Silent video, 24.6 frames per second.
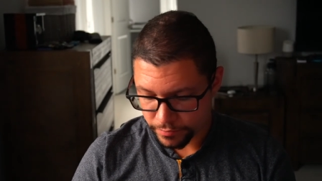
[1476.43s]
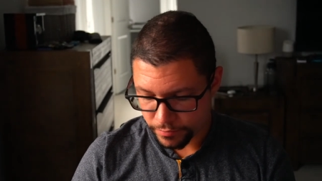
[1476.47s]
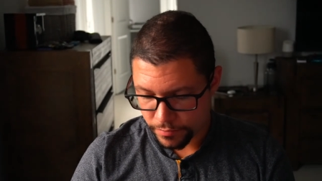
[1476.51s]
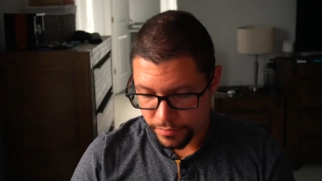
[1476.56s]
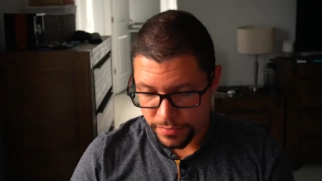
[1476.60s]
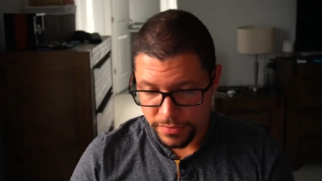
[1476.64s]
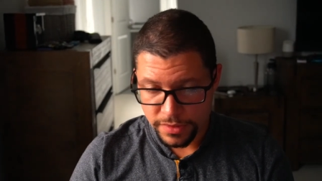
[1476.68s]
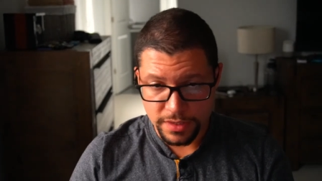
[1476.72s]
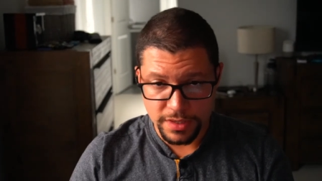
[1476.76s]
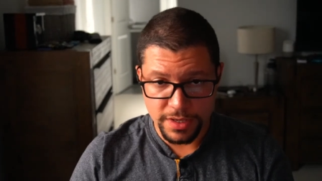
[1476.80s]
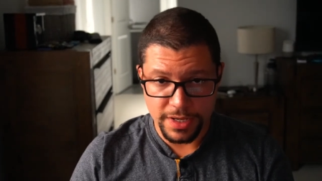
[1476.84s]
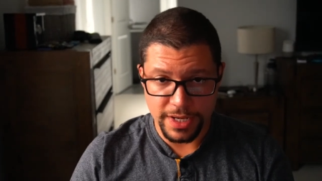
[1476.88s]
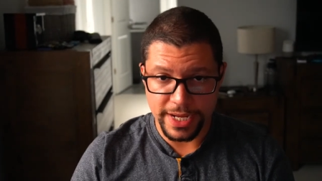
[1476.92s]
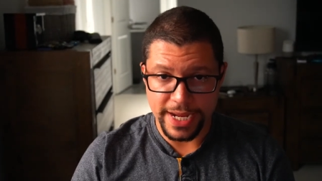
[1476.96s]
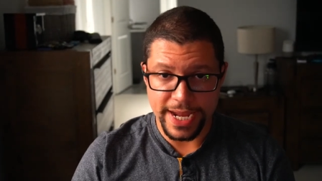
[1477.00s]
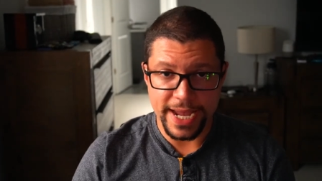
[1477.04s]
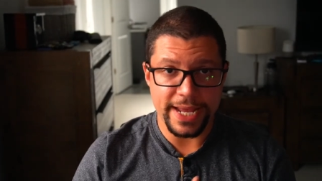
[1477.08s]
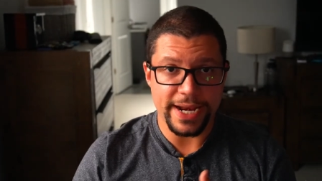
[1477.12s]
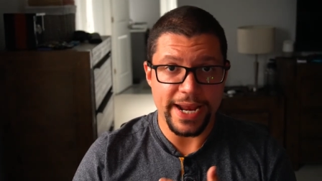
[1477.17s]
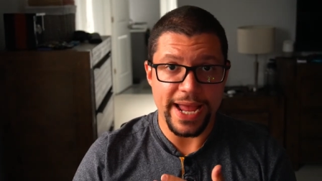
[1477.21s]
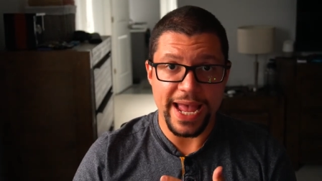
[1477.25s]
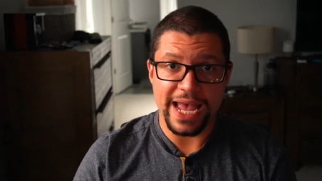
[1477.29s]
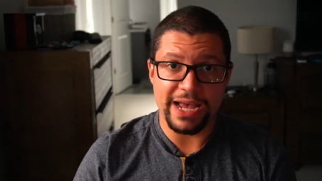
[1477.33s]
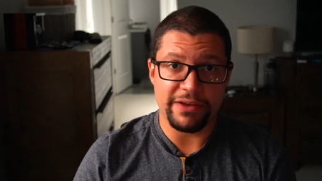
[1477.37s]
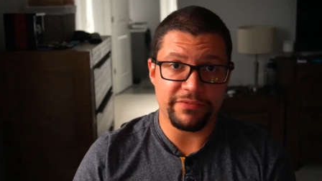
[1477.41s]
Again, I
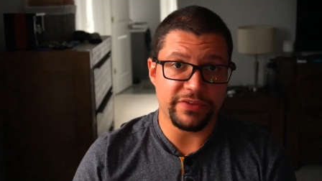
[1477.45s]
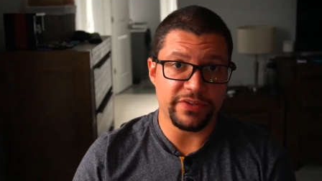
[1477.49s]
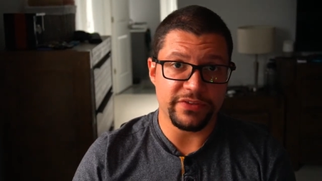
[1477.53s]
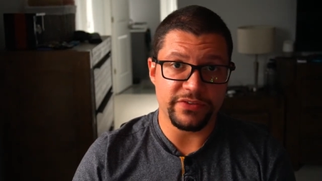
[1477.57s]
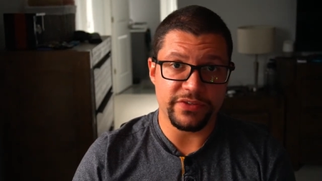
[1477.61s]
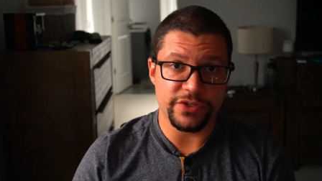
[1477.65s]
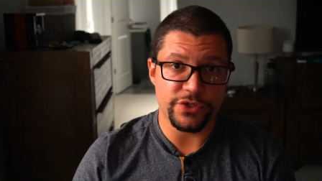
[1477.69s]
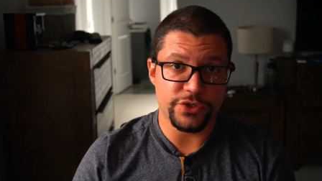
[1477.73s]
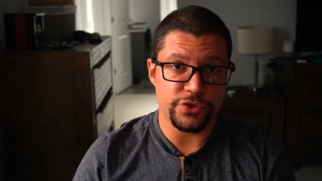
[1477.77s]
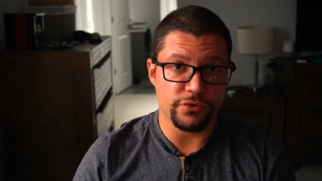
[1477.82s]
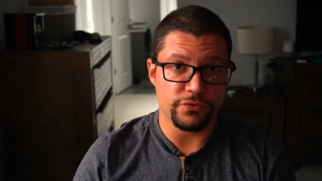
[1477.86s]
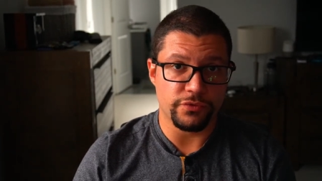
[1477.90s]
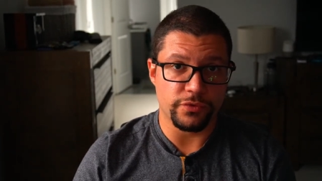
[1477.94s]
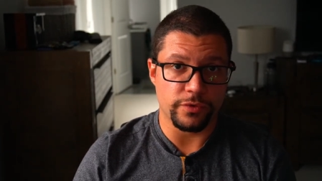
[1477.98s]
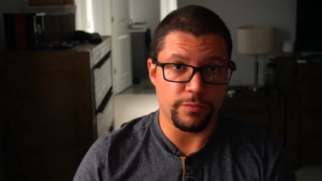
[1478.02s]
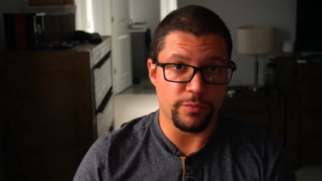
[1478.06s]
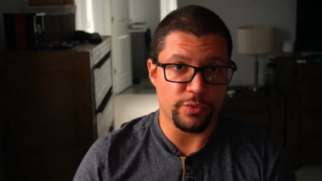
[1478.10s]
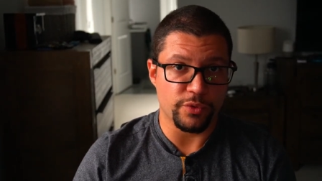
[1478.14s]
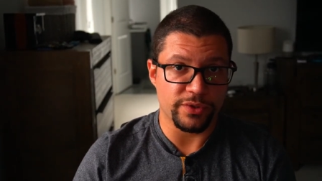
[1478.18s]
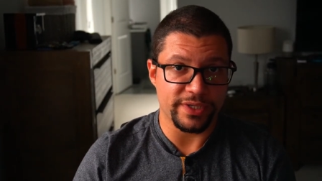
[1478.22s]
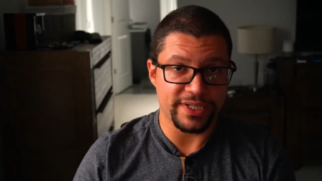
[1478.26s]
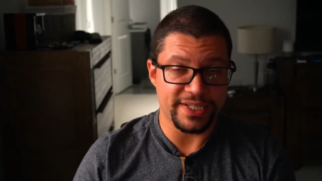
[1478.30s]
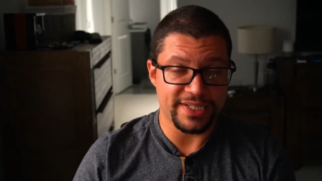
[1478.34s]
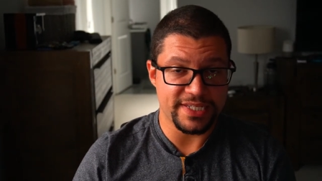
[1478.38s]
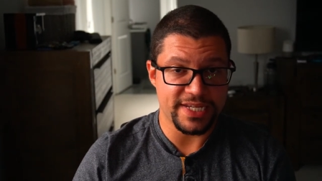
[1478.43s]
have this issue for more than
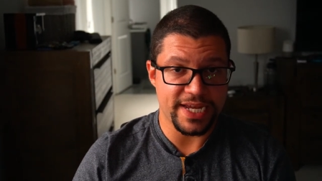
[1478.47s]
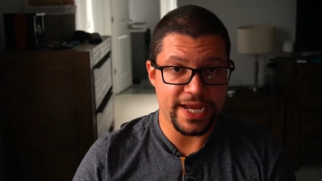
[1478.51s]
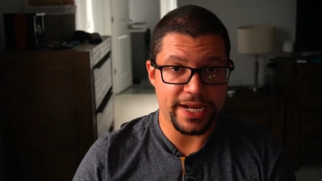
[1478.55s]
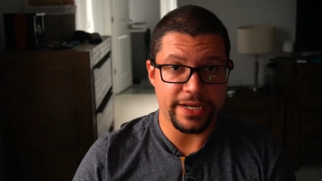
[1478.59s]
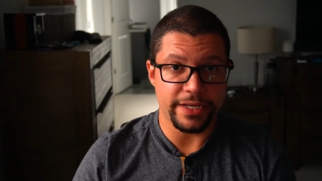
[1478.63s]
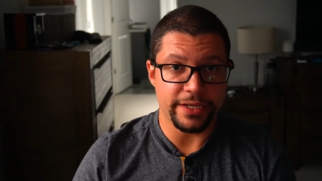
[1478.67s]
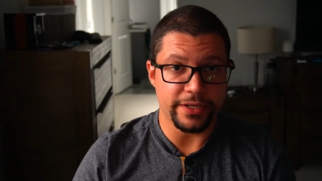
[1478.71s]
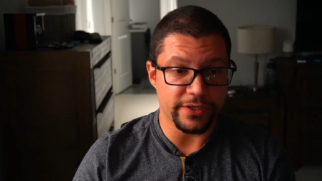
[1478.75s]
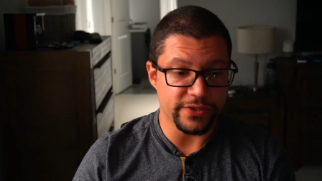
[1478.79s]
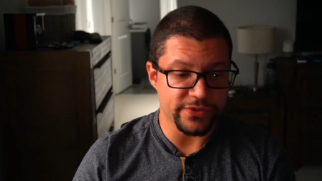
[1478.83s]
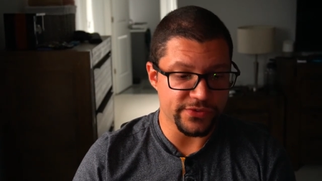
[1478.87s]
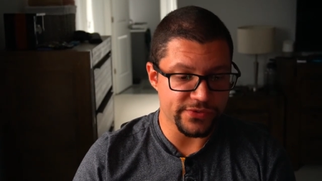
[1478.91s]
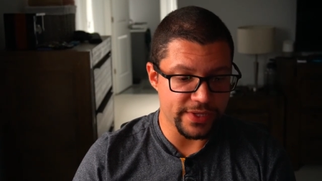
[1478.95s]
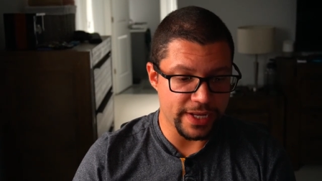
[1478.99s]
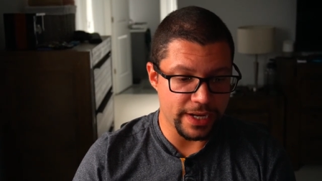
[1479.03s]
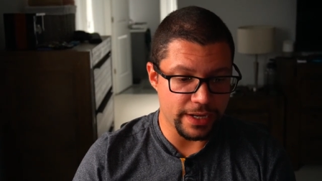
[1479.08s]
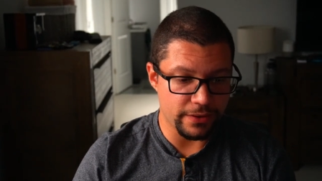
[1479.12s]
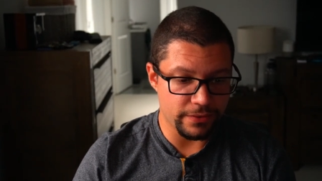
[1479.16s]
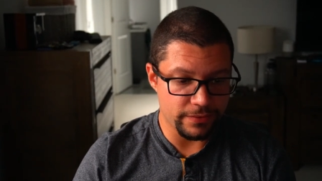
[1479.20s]
10 years now.